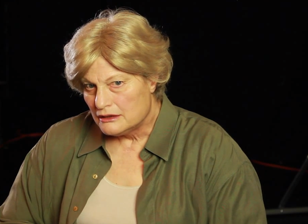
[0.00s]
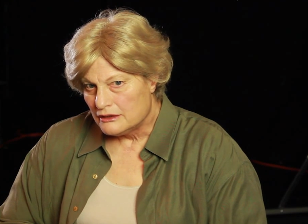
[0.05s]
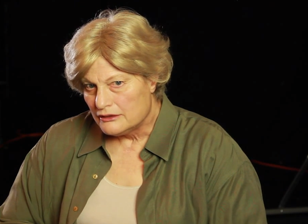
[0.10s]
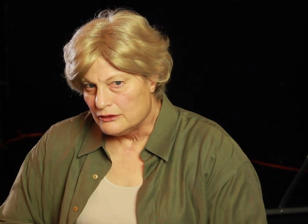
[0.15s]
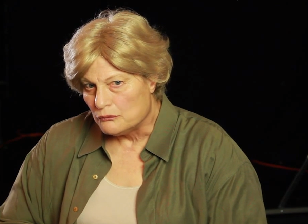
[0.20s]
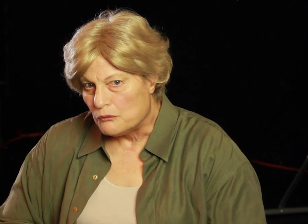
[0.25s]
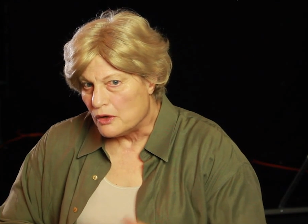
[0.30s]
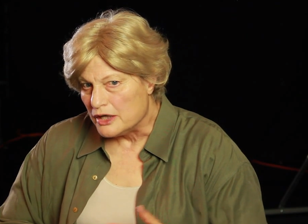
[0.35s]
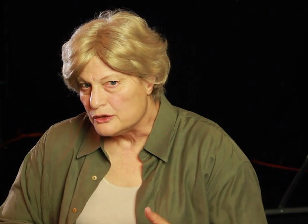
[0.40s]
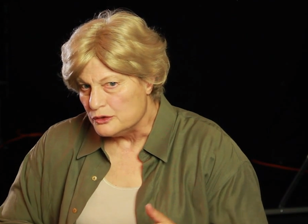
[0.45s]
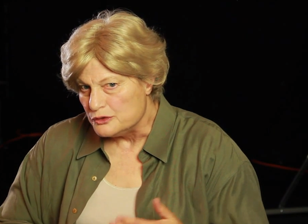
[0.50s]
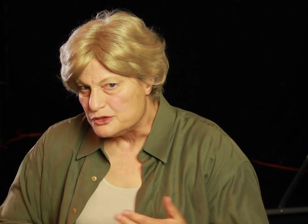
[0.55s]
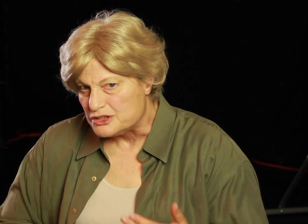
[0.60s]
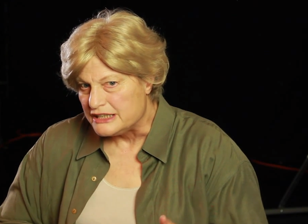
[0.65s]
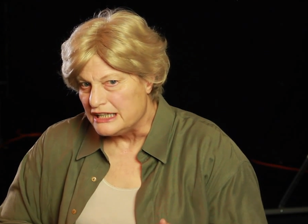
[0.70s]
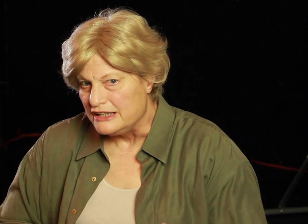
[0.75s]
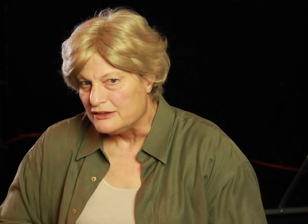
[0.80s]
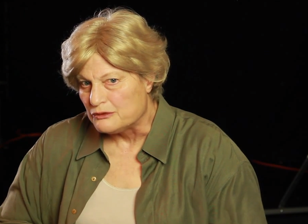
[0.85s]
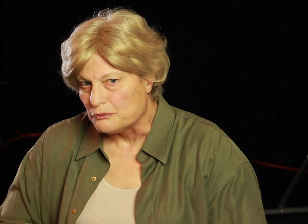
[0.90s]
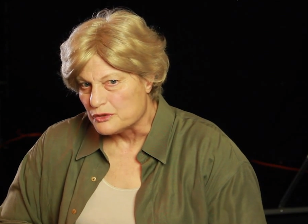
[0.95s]
The one whose
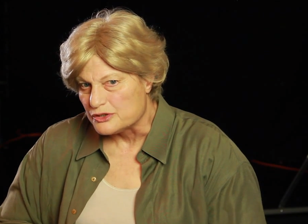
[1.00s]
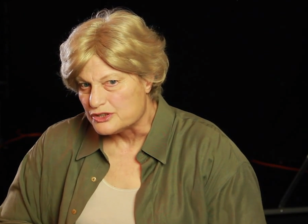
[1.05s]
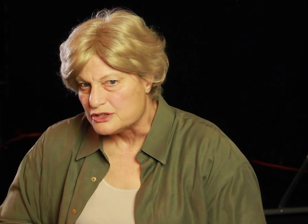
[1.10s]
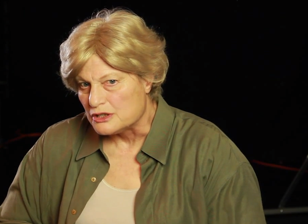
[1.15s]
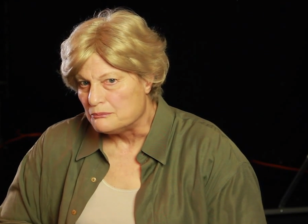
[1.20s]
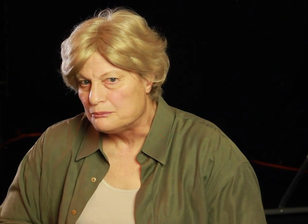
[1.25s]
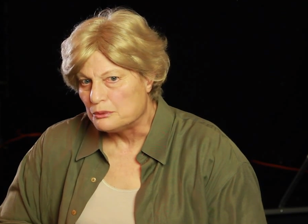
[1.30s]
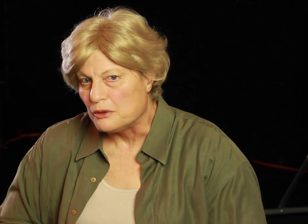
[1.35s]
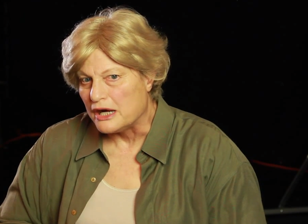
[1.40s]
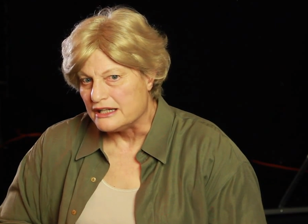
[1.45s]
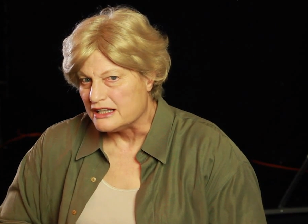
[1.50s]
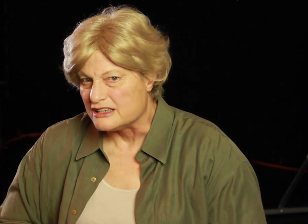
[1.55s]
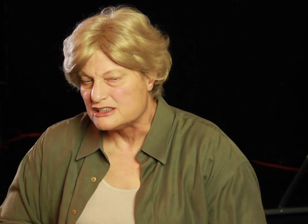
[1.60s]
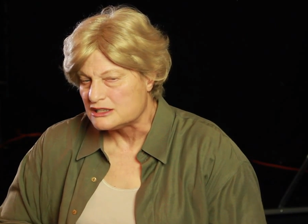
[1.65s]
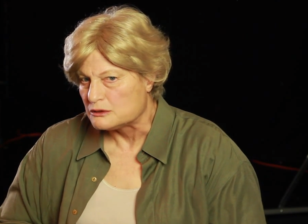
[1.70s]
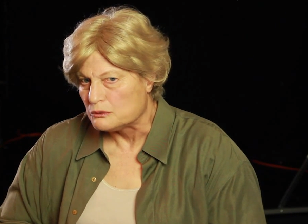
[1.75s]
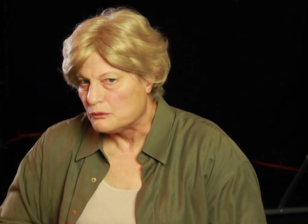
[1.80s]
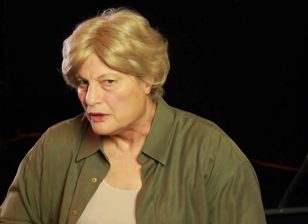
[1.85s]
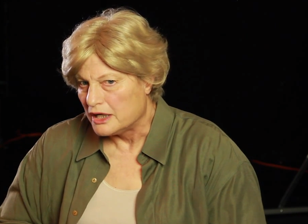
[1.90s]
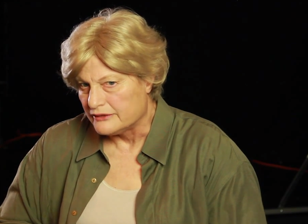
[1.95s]
teeth were so bright, I
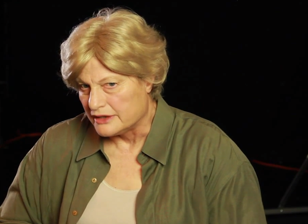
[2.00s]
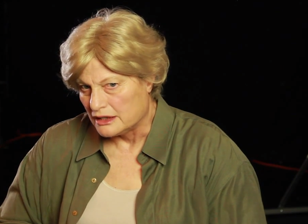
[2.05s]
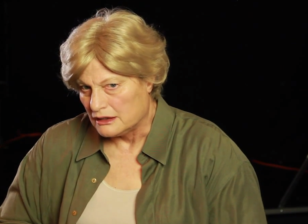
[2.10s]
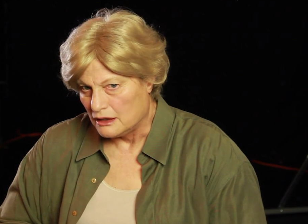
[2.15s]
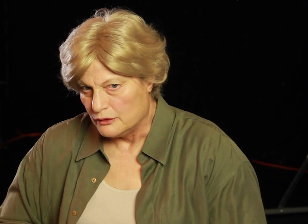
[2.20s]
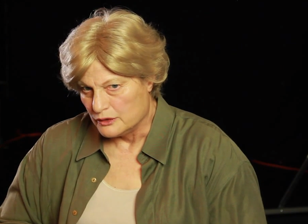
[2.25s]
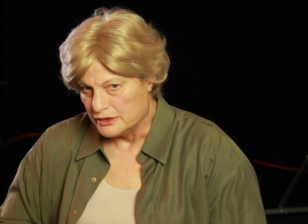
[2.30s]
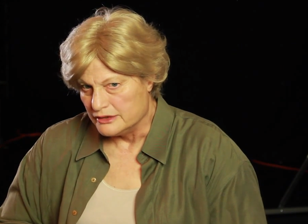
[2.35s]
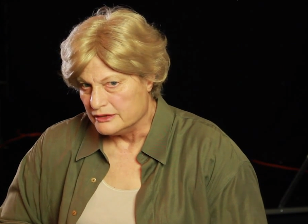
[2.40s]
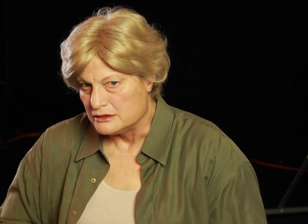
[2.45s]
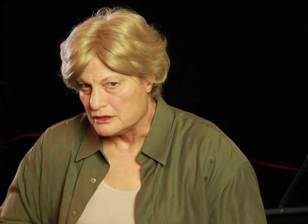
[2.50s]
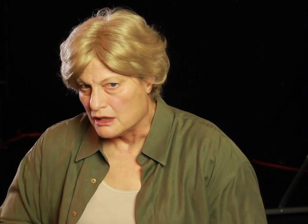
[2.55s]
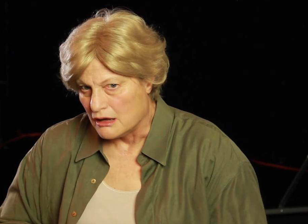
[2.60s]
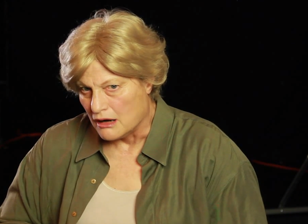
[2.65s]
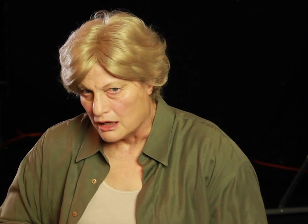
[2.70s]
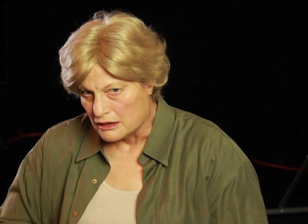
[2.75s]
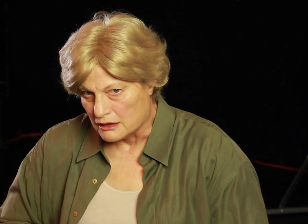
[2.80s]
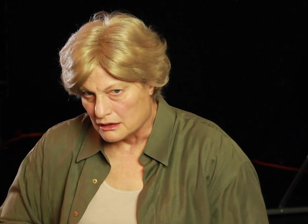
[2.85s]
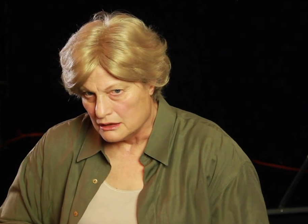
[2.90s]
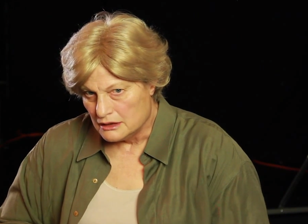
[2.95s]
swear they glowed in the
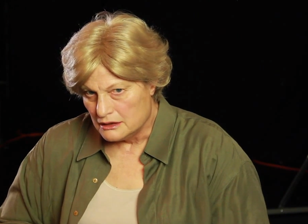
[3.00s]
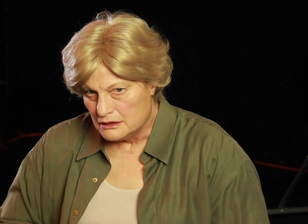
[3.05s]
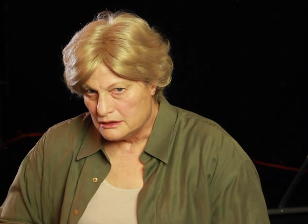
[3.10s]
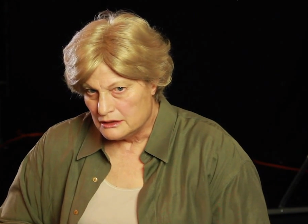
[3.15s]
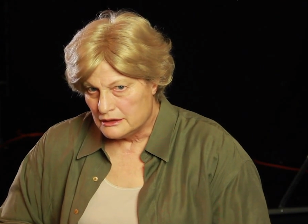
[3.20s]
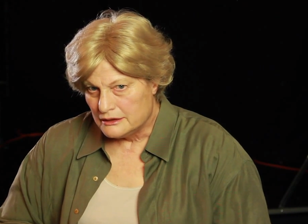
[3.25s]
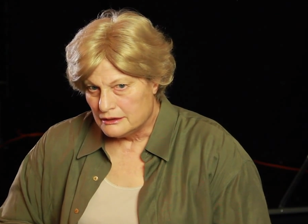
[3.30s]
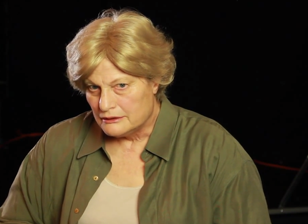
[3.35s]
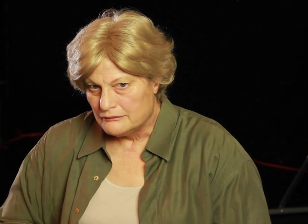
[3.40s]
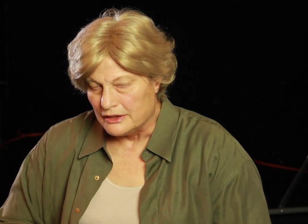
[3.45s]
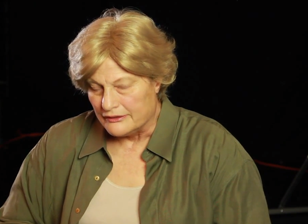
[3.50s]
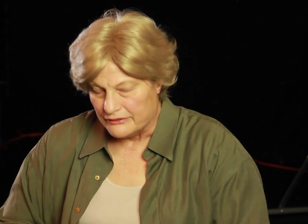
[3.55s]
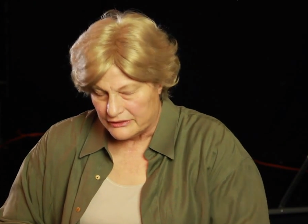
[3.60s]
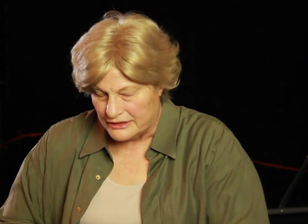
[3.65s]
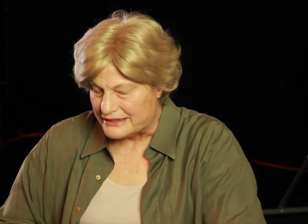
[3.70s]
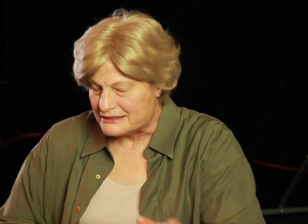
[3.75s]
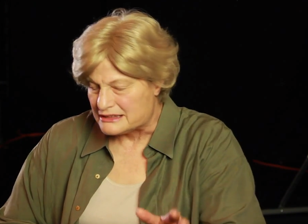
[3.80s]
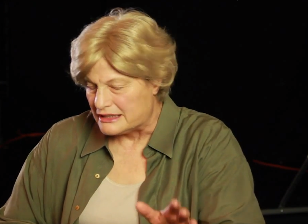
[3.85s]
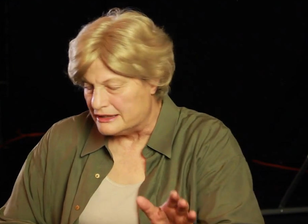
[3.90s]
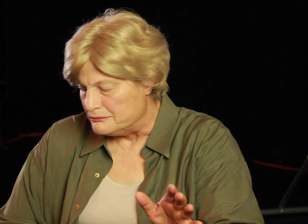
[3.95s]
dark.
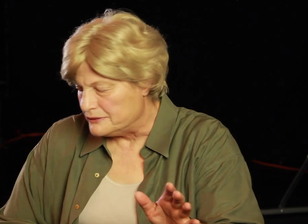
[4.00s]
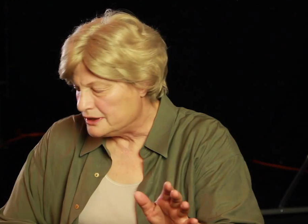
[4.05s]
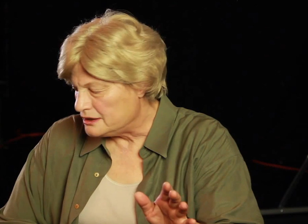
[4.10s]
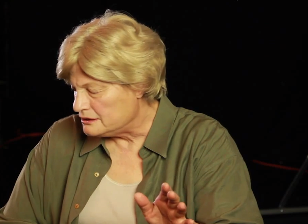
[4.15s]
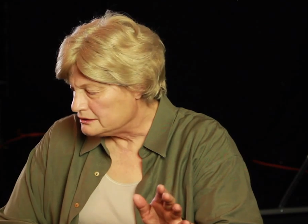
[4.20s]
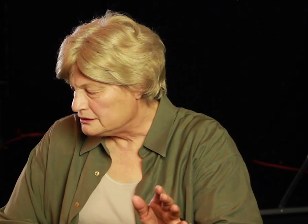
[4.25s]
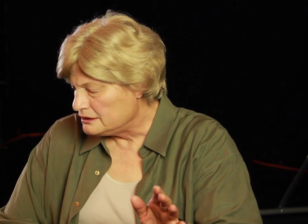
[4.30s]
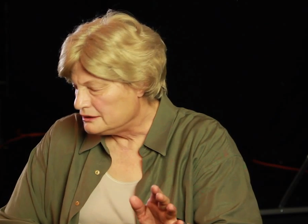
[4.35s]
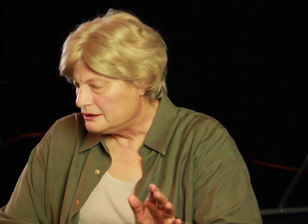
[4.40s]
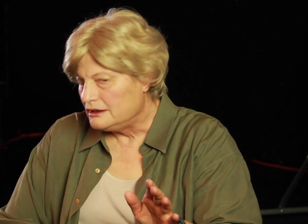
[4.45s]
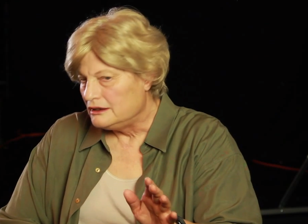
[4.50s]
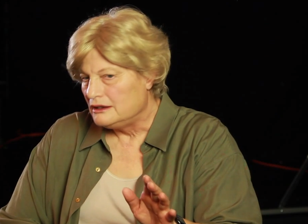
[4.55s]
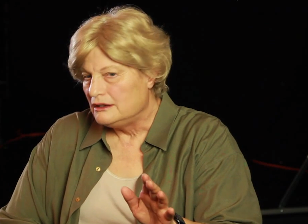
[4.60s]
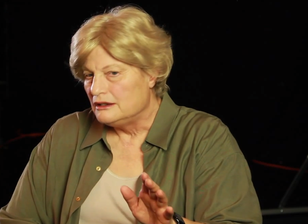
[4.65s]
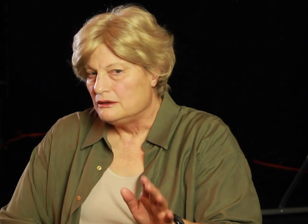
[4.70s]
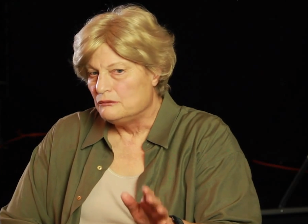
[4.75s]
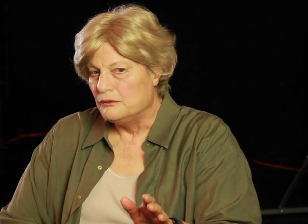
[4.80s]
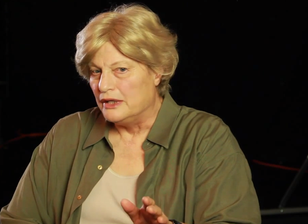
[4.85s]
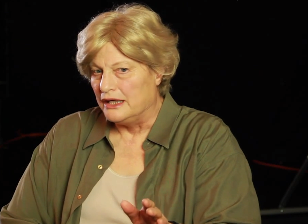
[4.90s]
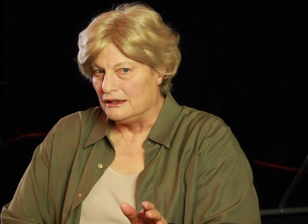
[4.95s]
That's him.
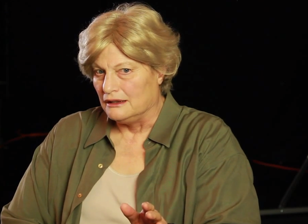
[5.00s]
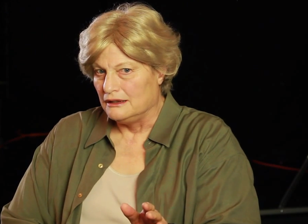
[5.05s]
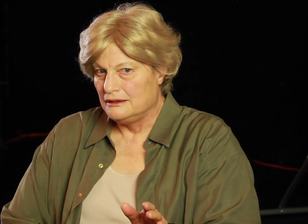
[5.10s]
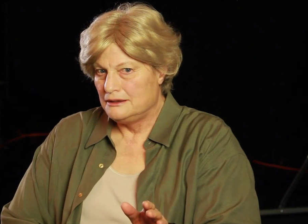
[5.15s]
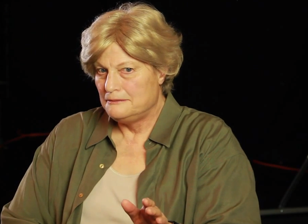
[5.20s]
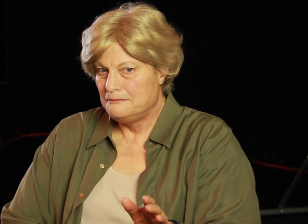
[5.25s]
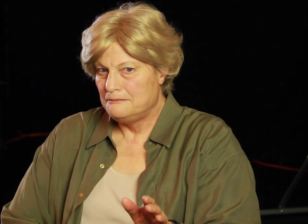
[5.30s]
Well,